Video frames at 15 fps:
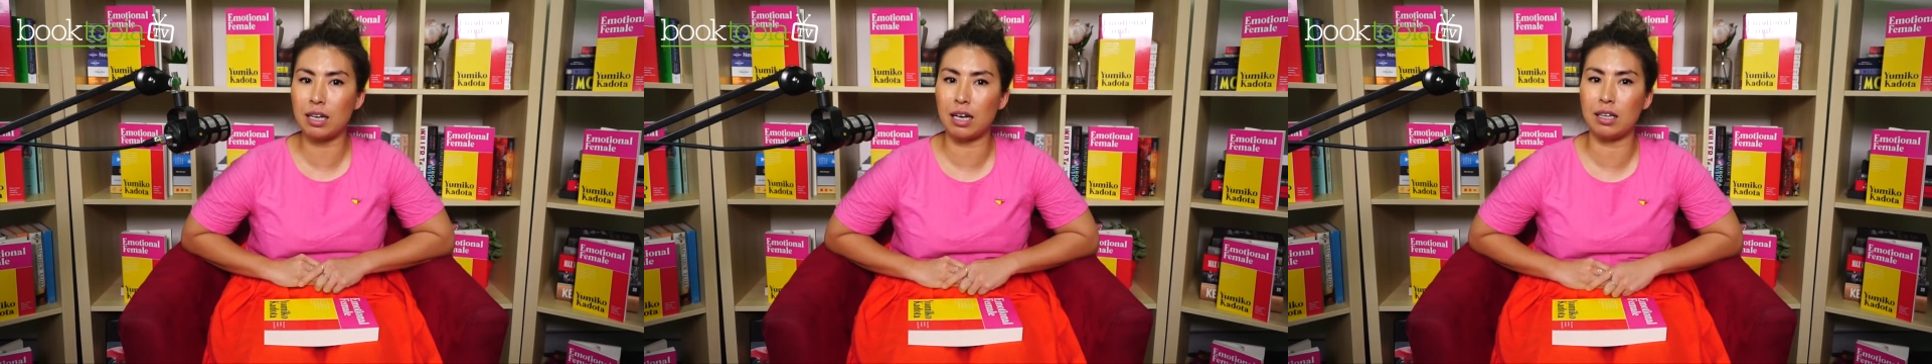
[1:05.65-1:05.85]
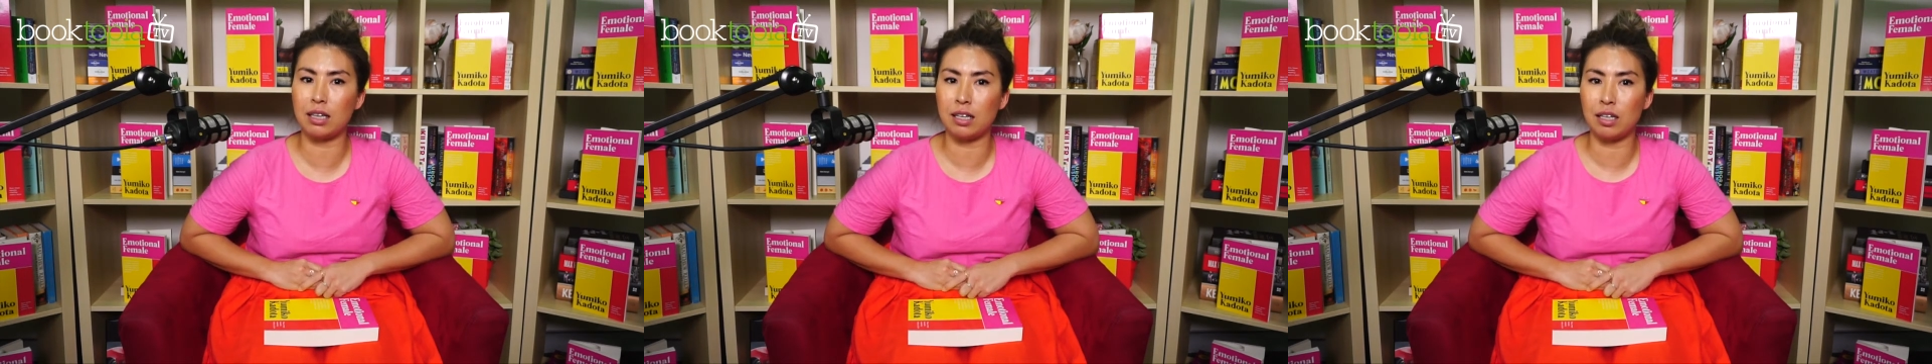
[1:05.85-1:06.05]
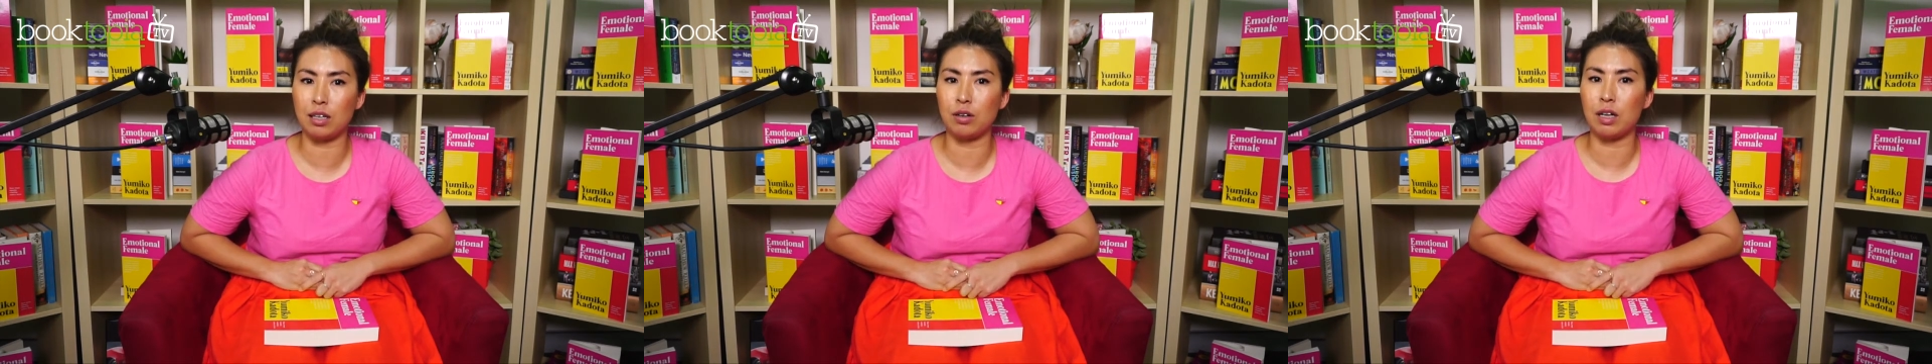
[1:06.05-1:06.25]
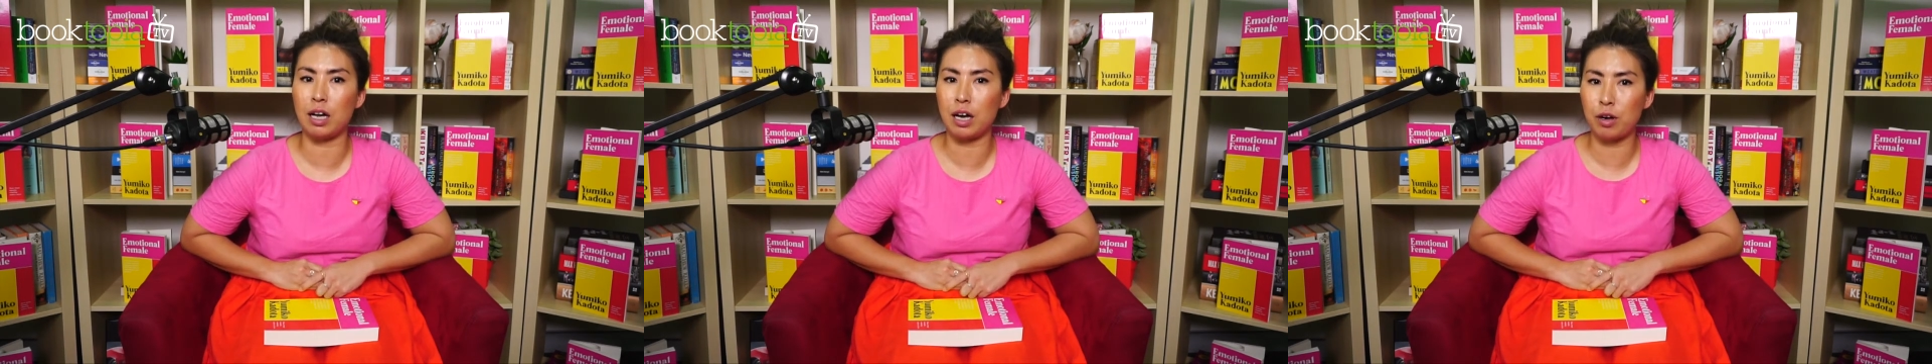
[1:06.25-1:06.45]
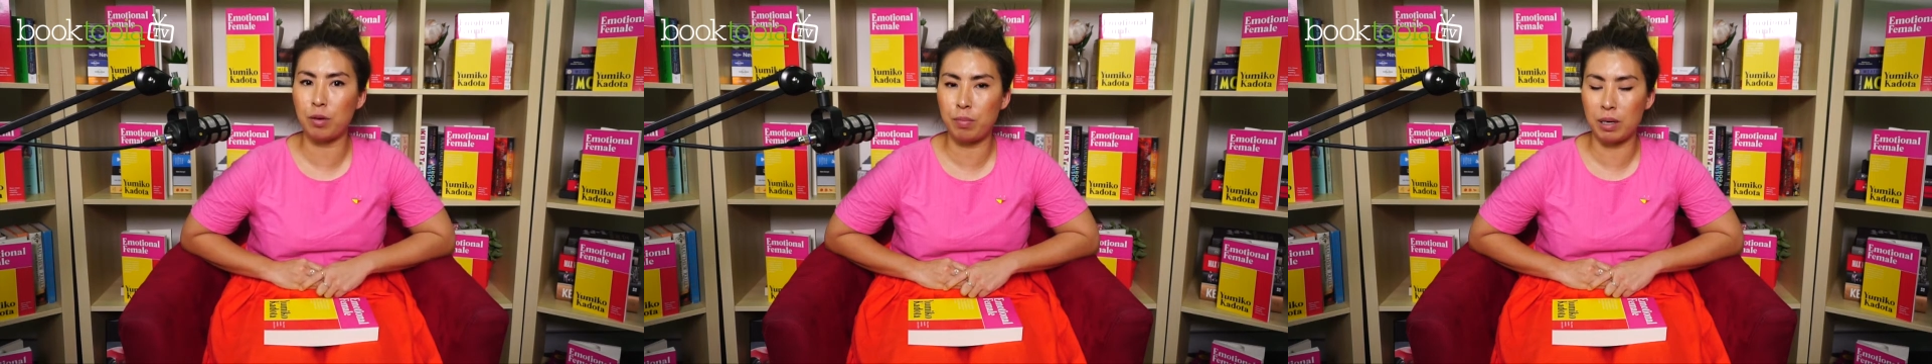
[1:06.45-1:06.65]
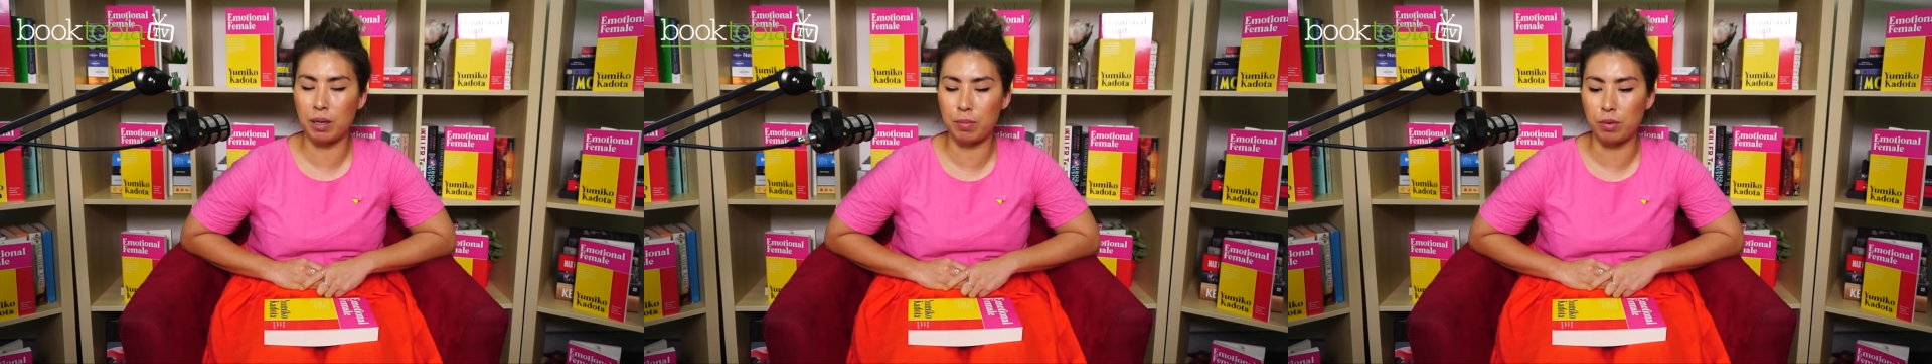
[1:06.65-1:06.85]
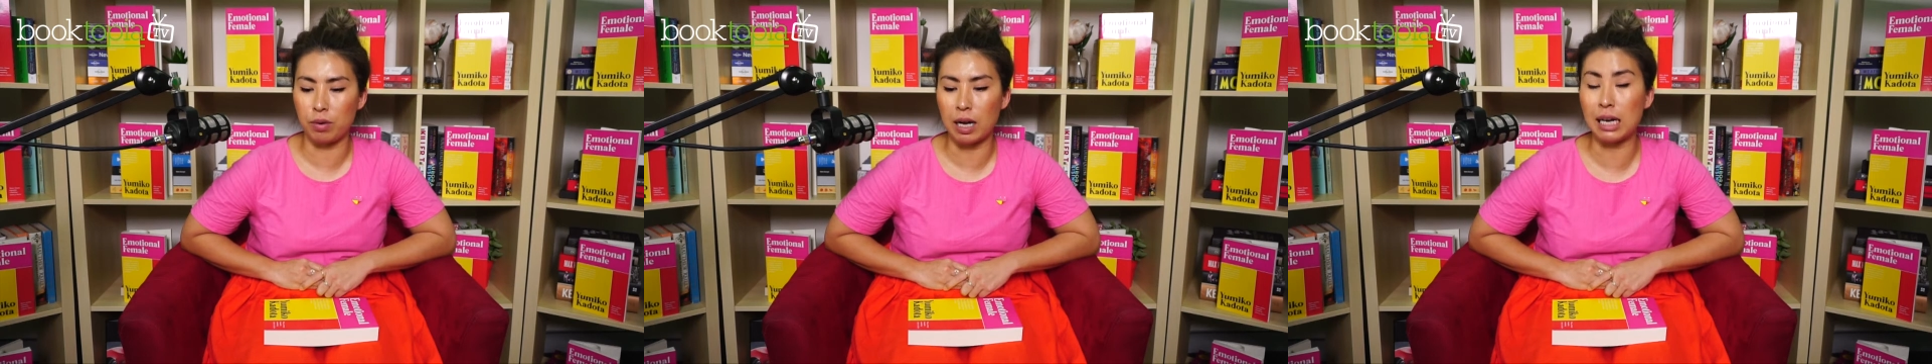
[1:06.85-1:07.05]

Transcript: I think it'll help people